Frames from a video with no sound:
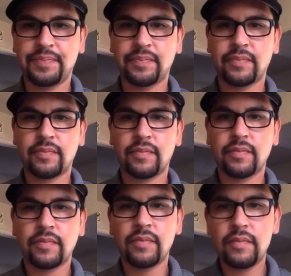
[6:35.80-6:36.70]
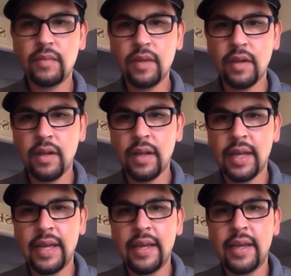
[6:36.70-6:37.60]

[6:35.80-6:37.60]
No one is speaking in this clip.